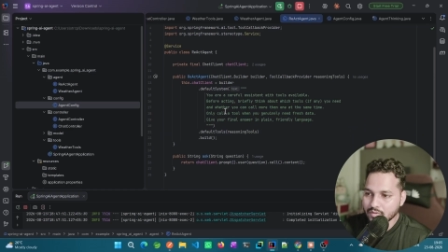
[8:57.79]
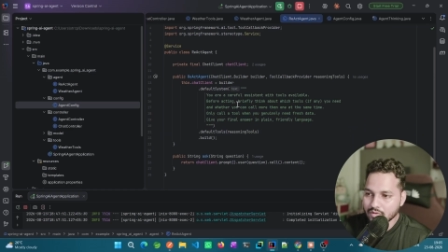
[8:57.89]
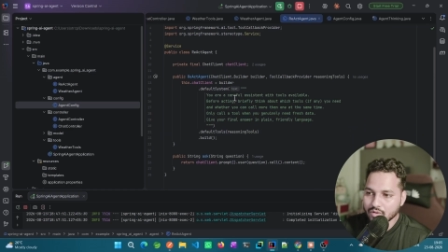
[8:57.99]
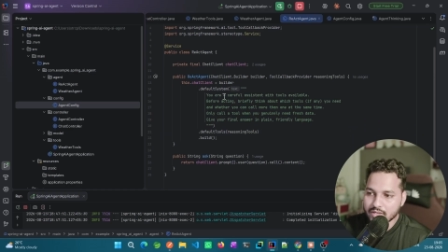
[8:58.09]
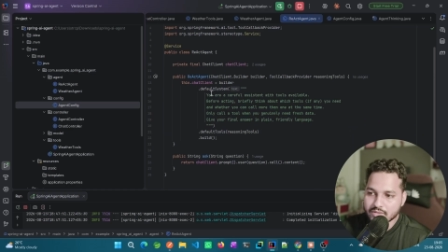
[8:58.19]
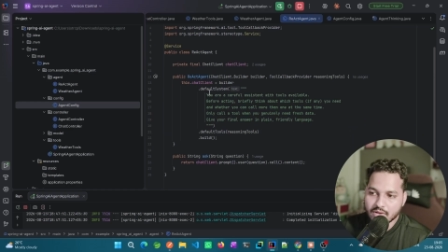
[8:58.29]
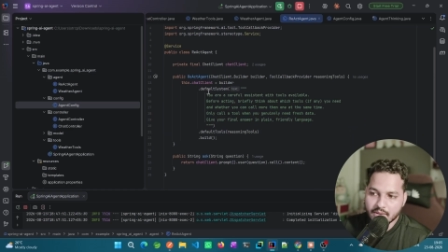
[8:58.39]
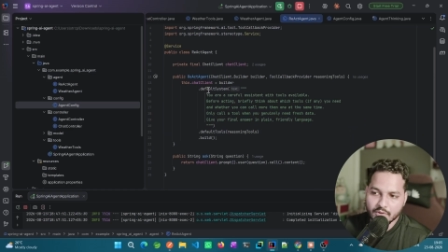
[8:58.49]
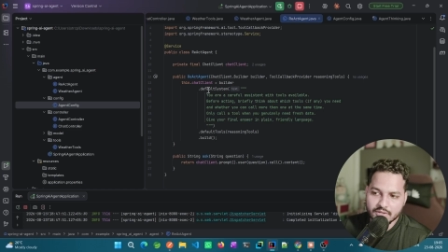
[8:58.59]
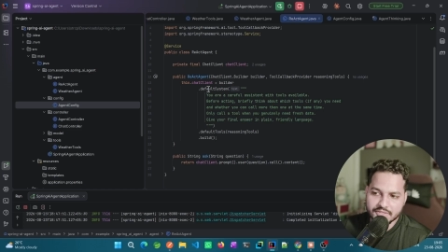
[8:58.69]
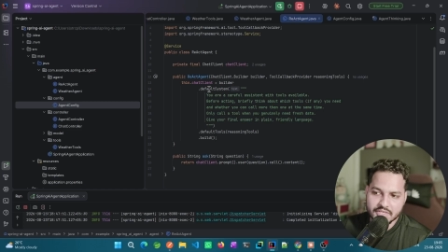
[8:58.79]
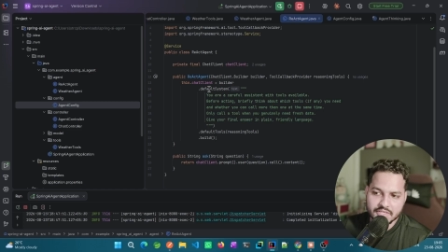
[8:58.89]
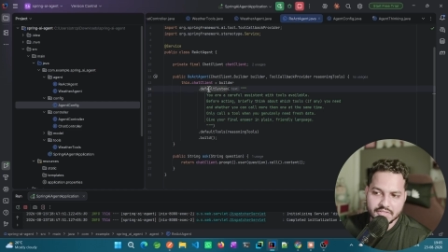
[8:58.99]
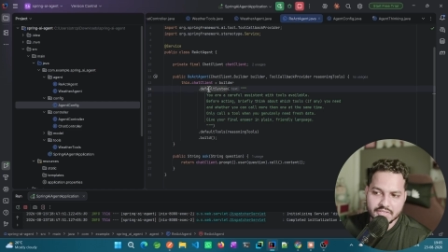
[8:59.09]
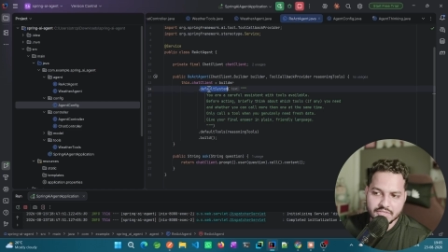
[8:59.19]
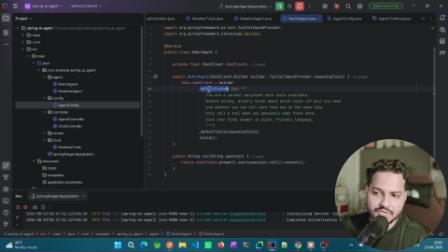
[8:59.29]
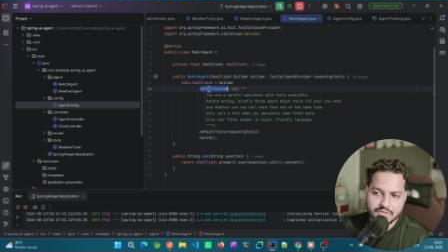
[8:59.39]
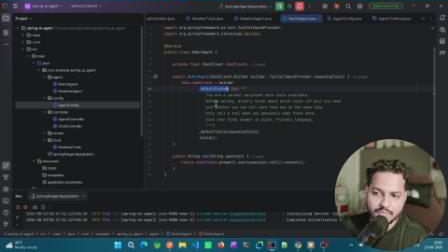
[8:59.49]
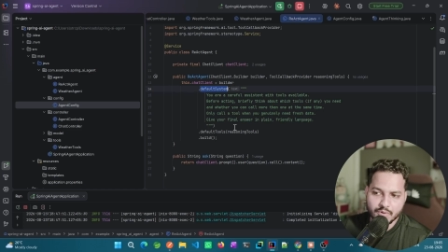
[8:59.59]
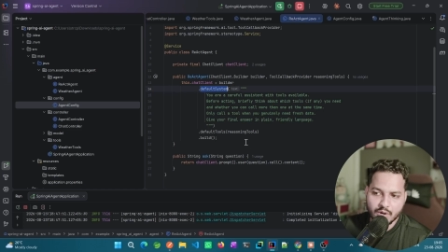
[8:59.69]
Okay, so I'm not changing the
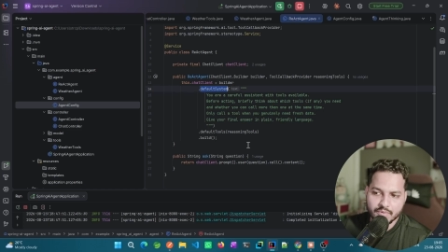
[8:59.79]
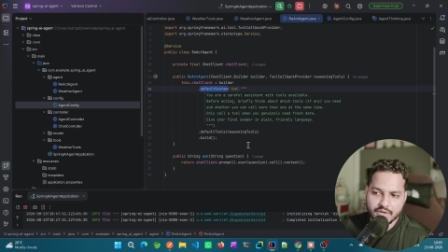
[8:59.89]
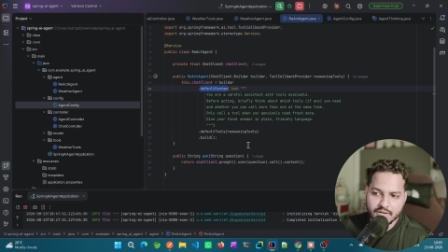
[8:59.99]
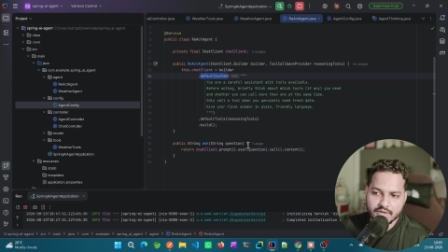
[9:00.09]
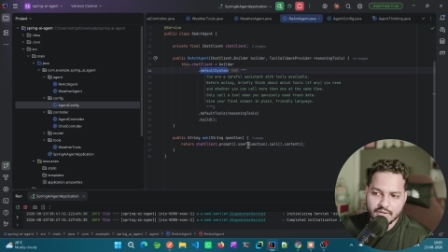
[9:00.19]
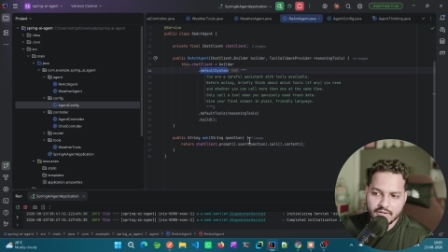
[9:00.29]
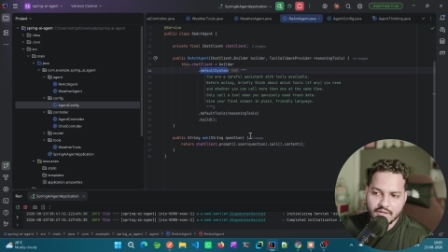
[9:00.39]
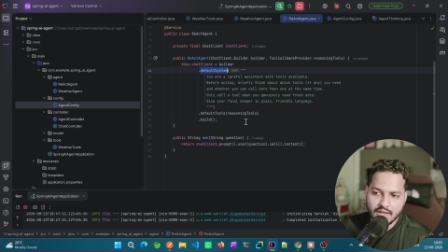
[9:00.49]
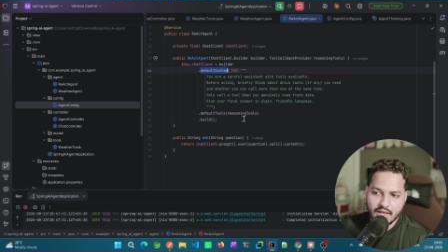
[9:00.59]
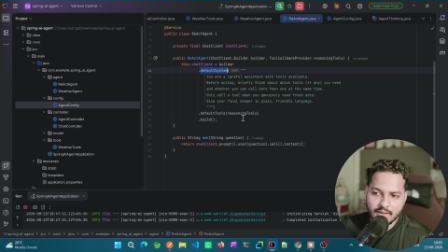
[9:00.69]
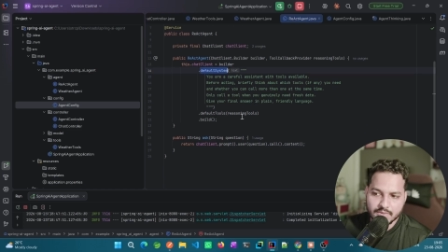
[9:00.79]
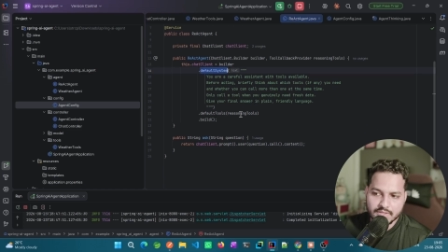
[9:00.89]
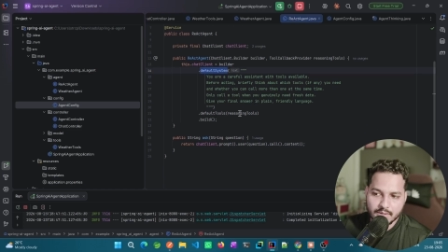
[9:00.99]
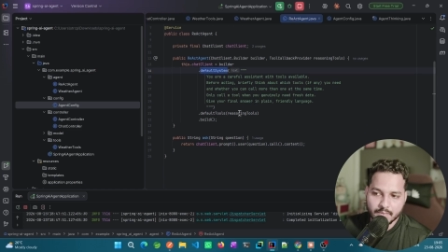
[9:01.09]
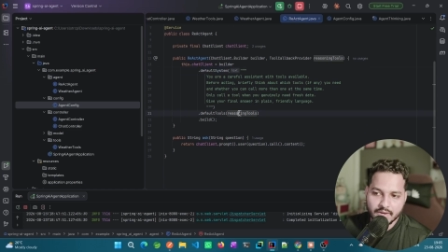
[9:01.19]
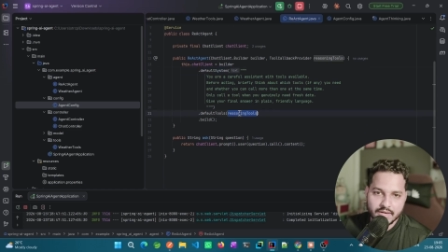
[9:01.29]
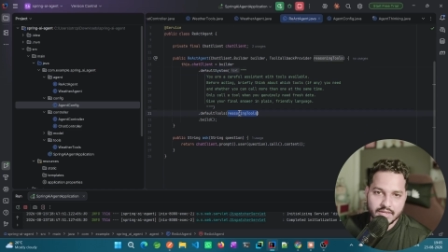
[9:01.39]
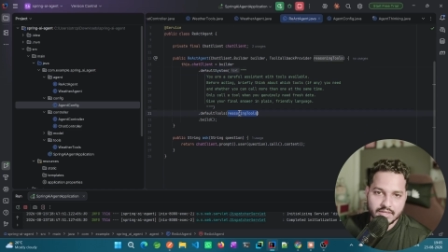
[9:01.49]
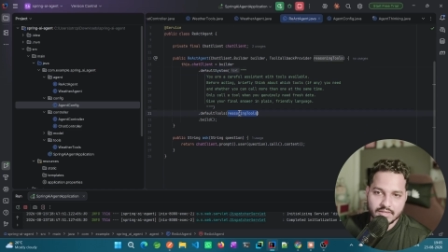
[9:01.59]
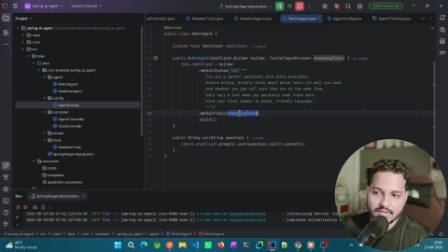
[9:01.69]
system prompt here. I'm just
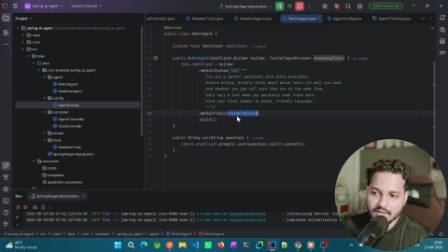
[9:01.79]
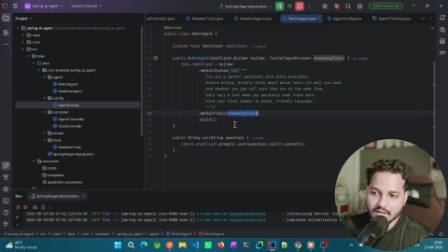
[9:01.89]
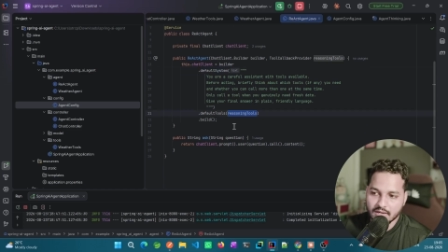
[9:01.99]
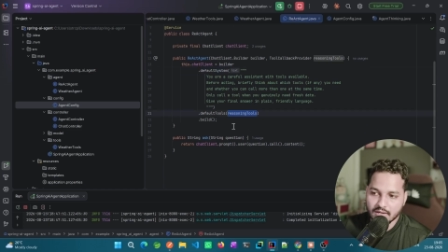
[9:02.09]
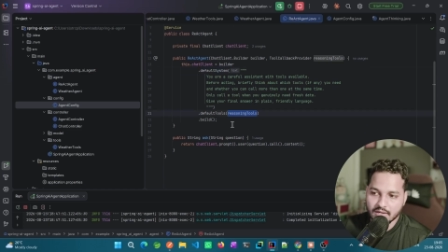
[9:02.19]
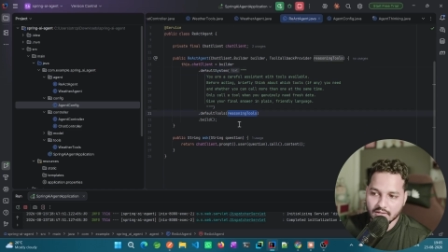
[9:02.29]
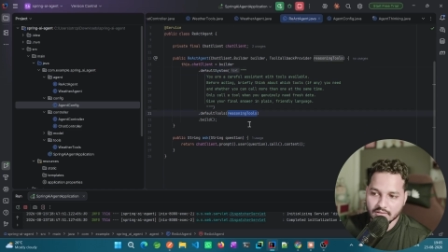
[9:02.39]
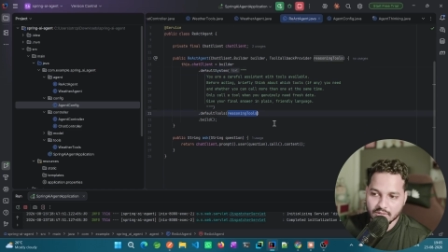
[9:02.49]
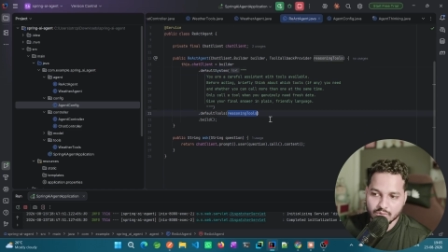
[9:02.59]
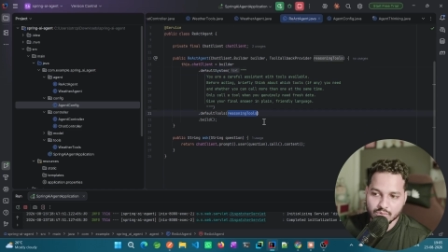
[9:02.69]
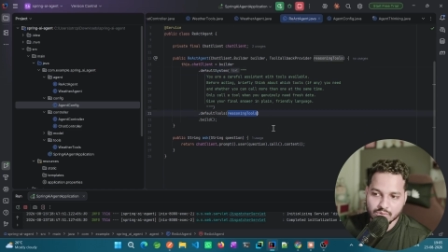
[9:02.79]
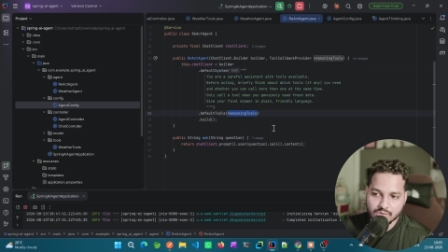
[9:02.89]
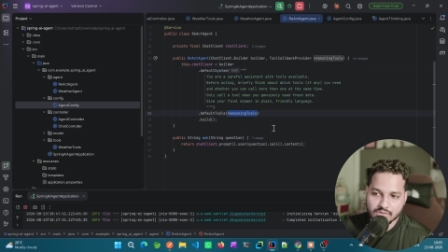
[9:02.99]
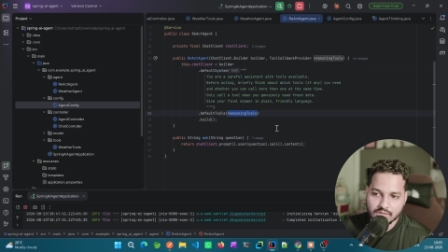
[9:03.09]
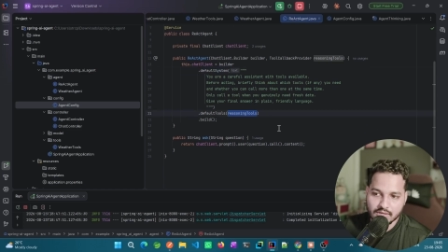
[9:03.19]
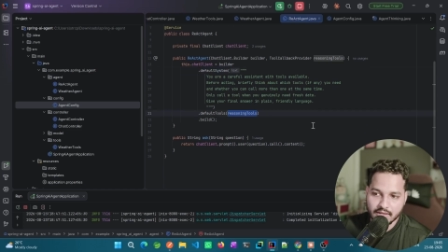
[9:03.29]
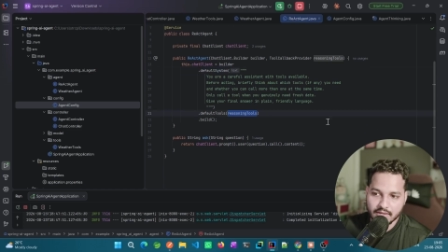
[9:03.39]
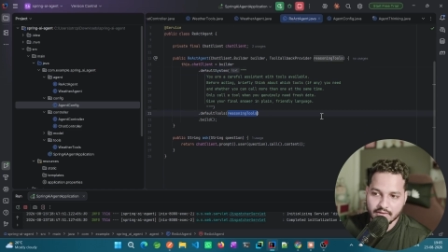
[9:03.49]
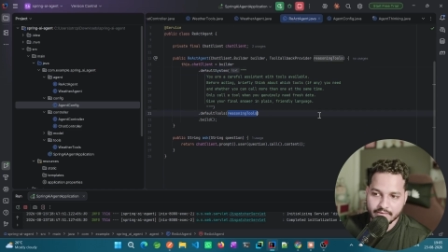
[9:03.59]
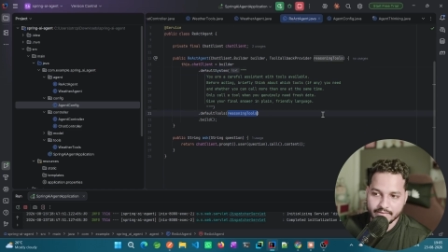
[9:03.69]
updating the tools like